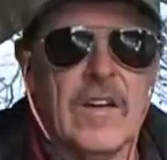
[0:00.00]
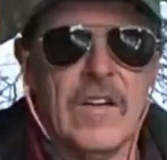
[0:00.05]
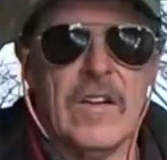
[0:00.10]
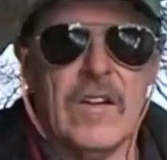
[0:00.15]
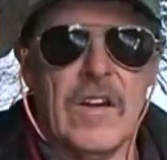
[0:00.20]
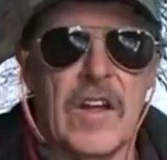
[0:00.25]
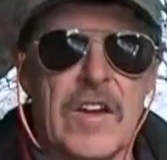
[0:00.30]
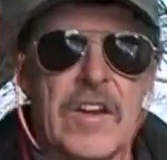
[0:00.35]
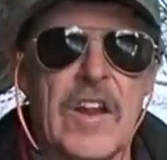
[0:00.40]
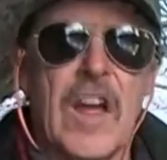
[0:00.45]

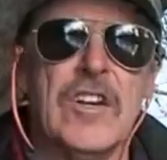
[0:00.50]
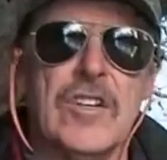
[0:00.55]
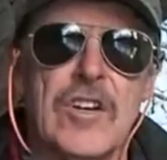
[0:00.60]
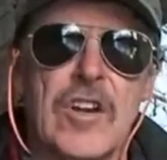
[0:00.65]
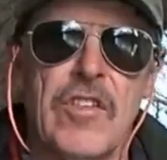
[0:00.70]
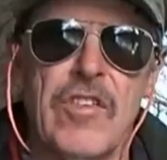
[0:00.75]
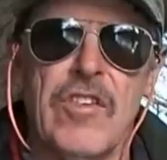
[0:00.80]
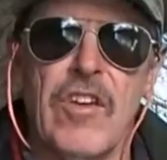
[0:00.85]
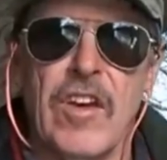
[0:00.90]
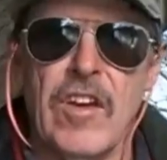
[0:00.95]
So actually
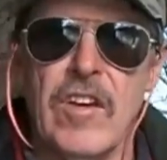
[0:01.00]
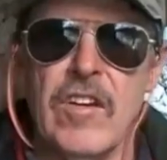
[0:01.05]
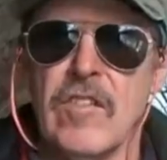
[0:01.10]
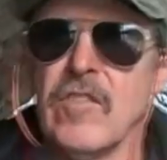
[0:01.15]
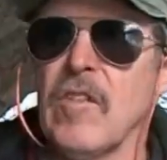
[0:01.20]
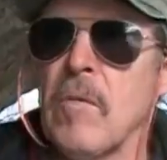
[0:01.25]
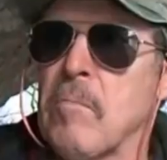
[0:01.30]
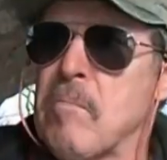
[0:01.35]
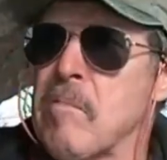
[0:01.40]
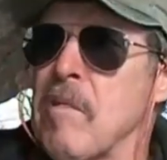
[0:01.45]
think
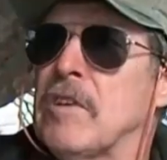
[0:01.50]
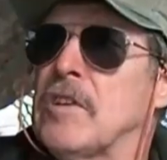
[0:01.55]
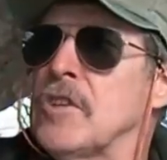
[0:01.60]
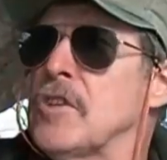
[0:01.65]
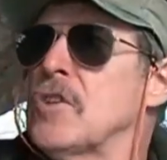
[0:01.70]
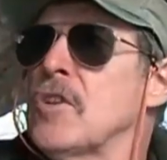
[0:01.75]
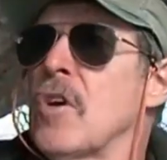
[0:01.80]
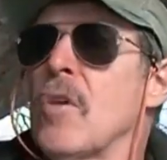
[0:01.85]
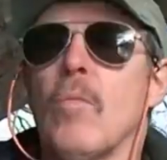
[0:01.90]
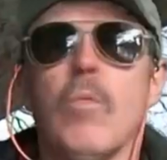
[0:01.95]
that
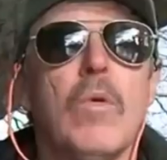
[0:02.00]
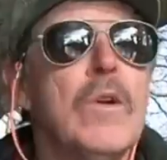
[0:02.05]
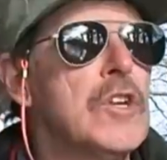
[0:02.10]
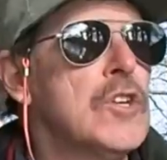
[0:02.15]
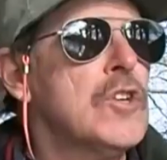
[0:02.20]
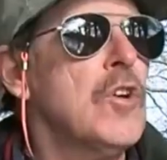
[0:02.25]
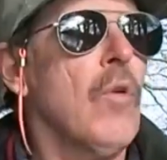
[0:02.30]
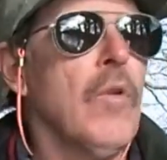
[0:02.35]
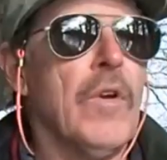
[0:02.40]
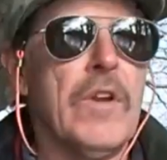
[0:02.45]
bridges were
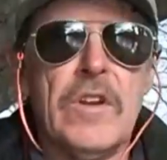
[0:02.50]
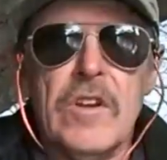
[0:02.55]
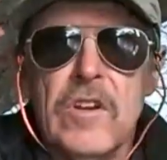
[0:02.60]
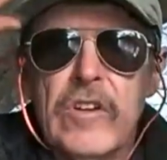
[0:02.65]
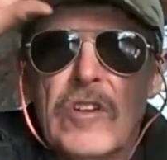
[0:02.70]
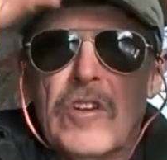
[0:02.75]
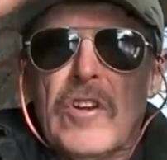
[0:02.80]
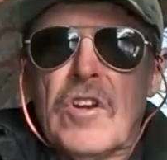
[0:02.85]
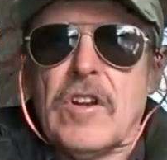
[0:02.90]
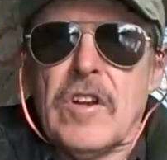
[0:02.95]
designed
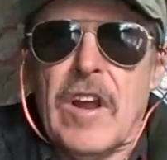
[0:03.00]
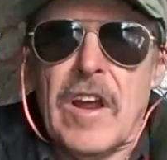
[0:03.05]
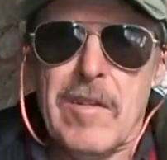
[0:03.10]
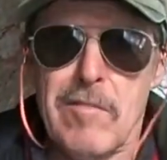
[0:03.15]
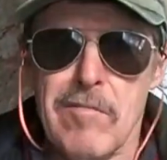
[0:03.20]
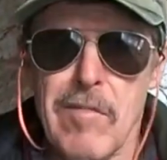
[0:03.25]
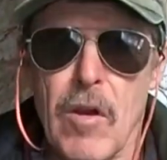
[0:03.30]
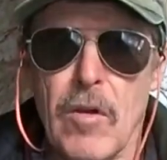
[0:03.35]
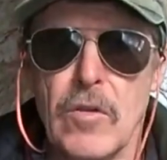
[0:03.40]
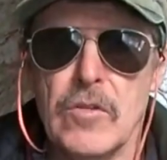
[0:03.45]
take
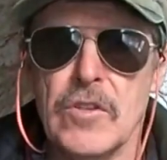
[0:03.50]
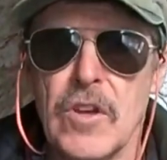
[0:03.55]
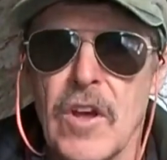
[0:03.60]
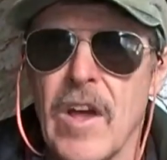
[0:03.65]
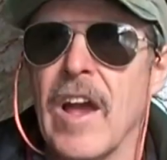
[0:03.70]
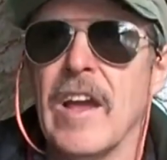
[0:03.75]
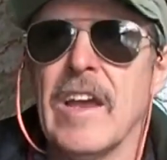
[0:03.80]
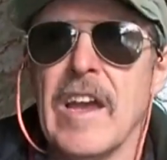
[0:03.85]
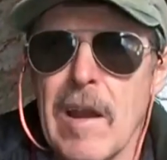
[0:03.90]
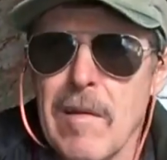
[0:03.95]
roads
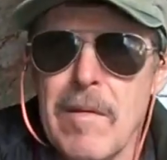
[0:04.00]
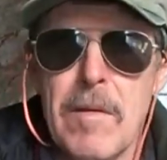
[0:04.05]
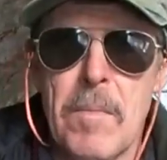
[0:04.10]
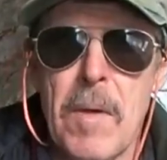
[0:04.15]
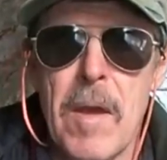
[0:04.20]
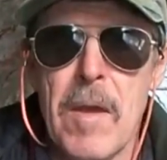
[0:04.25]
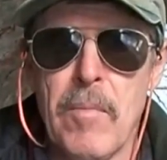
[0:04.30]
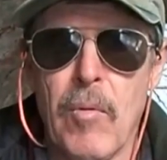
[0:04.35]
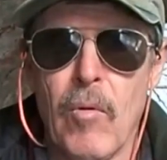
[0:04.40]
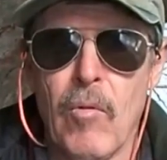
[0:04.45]
and carry
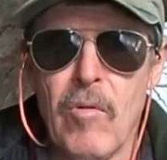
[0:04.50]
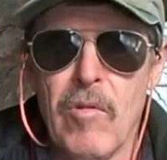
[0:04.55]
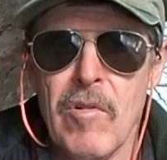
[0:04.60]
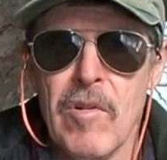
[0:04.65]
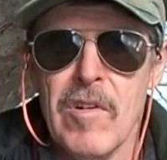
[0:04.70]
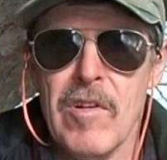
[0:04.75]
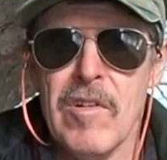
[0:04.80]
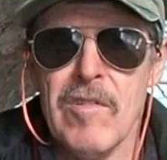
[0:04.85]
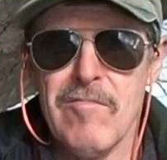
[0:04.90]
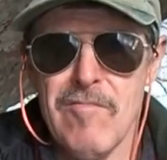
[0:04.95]
people
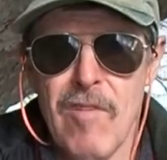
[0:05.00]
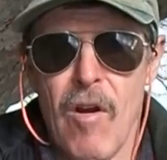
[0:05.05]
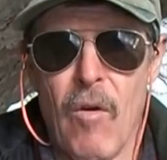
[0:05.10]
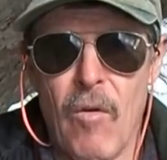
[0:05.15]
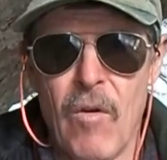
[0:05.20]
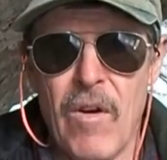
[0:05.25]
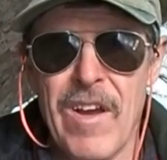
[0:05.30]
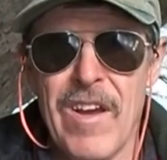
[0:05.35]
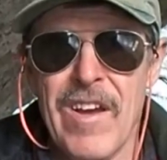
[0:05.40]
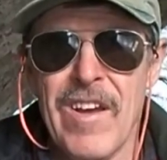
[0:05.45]
wrong.
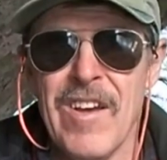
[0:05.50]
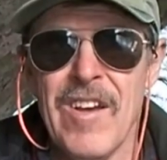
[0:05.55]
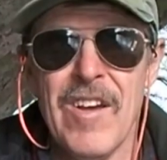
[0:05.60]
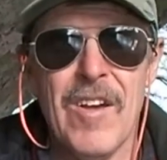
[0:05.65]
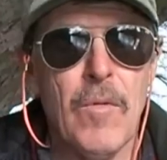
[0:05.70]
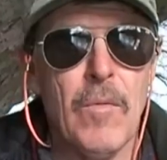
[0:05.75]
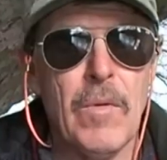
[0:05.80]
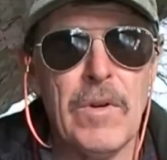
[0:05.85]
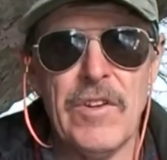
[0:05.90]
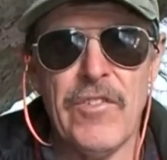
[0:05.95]

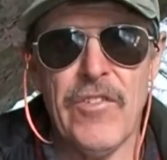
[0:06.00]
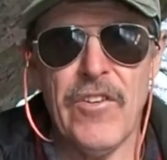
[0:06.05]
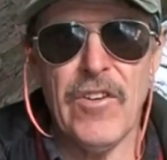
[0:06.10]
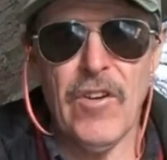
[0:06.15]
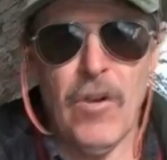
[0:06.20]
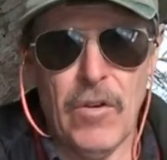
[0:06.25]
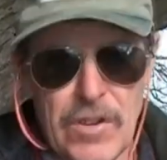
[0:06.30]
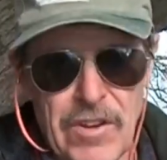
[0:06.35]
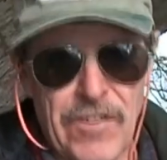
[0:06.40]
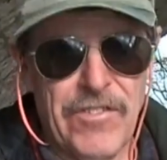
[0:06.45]
If you've
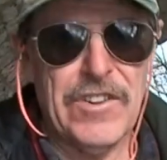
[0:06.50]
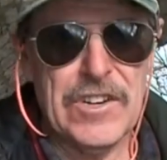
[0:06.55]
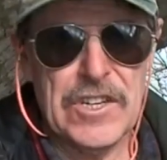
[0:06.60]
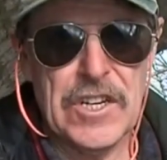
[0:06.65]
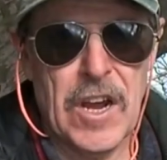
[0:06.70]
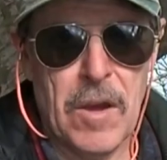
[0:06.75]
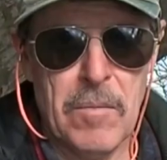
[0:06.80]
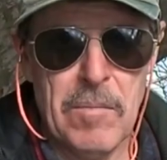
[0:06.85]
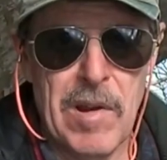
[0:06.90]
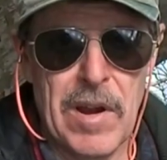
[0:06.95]
forgotten your fishing
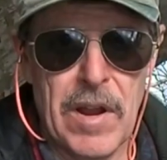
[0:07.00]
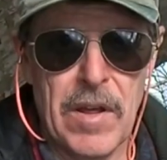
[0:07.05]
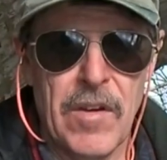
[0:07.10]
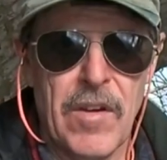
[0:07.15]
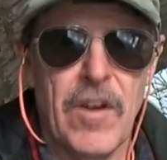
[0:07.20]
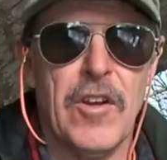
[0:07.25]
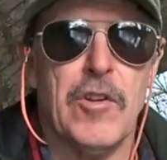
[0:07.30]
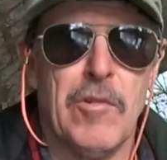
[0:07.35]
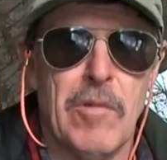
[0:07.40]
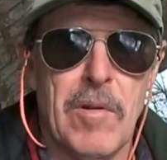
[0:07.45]
umbrella
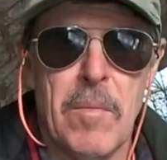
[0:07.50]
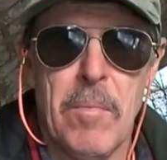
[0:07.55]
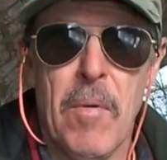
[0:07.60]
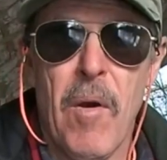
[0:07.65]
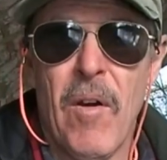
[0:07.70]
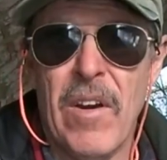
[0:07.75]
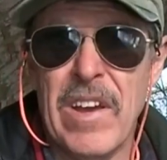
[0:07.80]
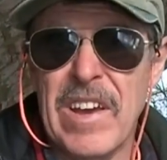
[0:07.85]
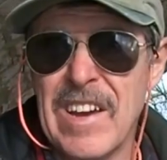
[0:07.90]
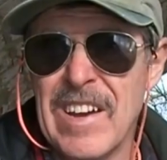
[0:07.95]
and you're on a
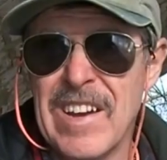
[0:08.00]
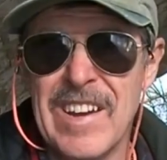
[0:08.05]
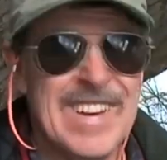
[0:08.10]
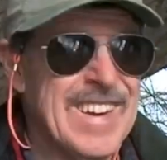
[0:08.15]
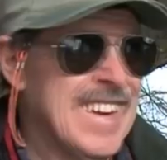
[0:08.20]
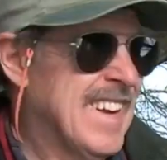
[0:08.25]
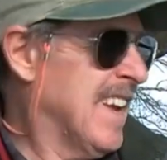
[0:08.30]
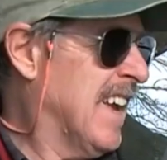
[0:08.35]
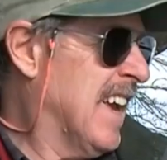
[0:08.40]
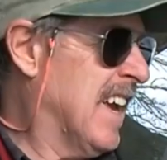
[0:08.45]
bike,
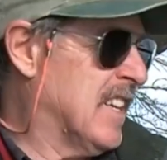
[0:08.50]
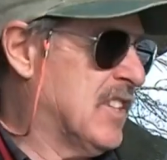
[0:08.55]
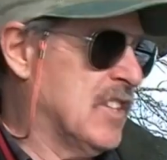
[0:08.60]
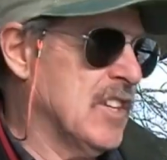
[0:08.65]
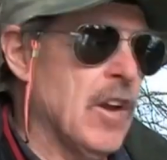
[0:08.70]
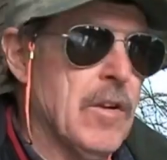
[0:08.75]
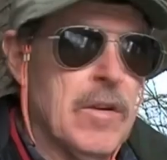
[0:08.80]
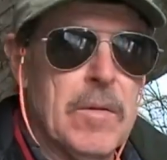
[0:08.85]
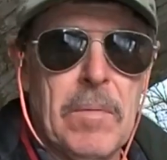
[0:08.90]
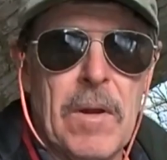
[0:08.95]
it's the
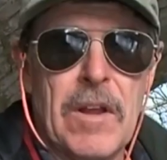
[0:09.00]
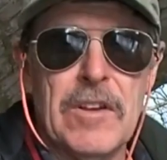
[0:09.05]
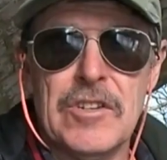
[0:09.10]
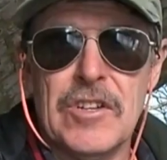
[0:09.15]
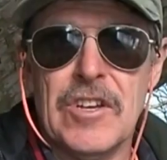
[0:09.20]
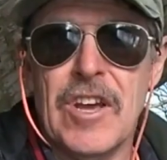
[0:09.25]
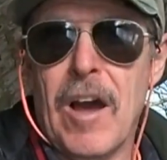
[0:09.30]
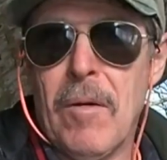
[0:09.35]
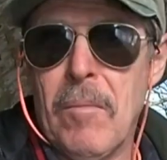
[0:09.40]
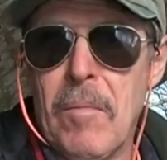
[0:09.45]
only place to
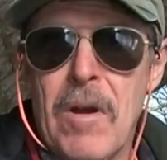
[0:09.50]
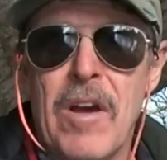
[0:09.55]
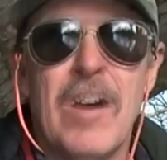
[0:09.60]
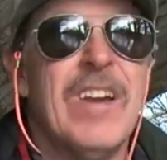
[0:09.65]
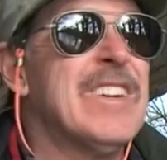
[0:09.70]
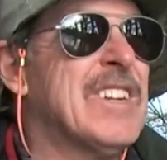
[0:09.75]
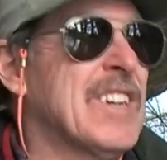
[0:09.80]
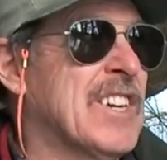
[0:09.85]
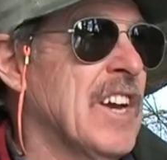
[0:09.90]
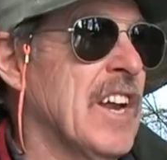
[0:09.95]
come.
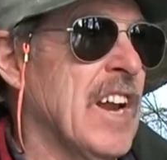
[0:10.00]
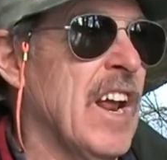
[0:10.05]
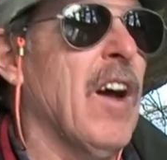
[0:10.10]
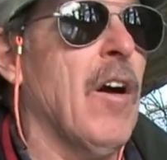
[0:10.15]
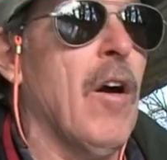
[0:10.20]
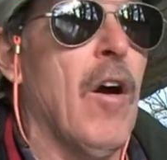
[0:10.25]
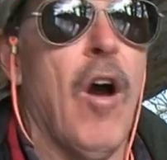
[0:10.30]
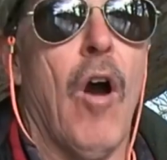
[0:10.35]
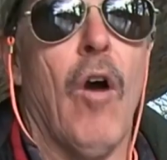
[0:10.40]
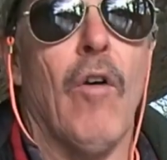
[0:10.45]
Get
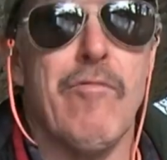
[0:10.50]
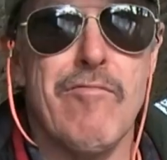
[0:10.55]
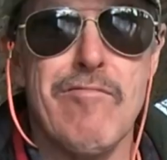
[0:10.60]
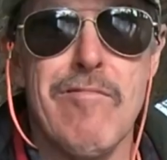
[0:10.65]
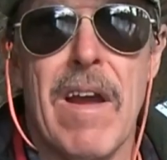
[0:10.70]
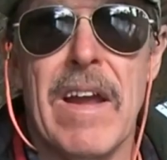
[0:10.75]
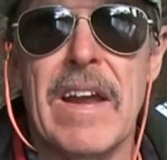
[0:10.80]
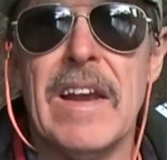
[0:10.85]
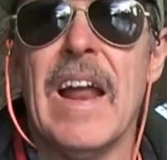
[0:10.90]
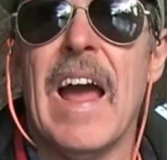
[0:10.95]
out of
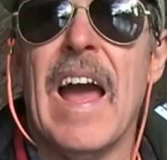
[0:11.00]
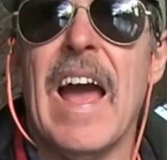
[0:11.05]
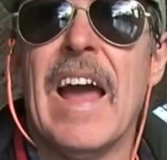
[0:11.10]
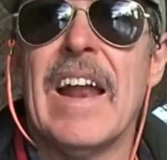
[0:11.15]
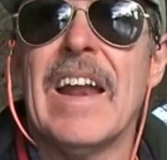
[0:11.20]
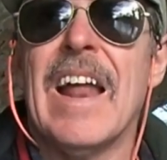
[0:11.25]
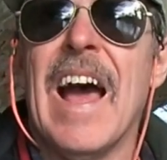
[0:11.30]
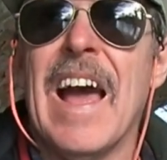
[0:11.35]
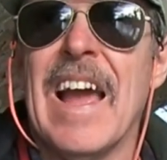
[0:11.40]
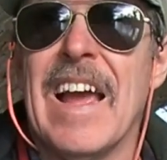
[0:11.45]
rain and
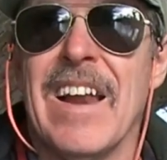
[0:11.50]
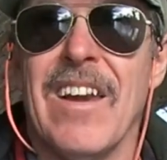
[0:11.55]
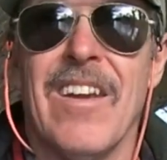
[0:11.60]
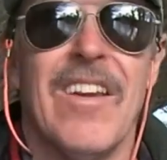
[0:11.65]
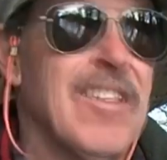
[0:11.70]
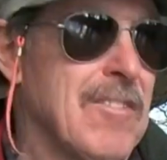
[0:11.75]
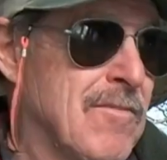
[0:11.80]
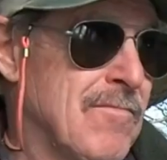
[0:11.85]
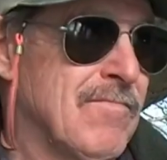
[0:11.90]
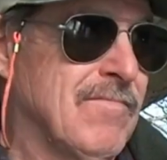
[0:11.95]

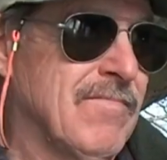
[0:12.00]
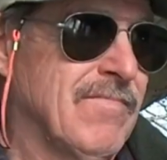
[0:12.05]
hail.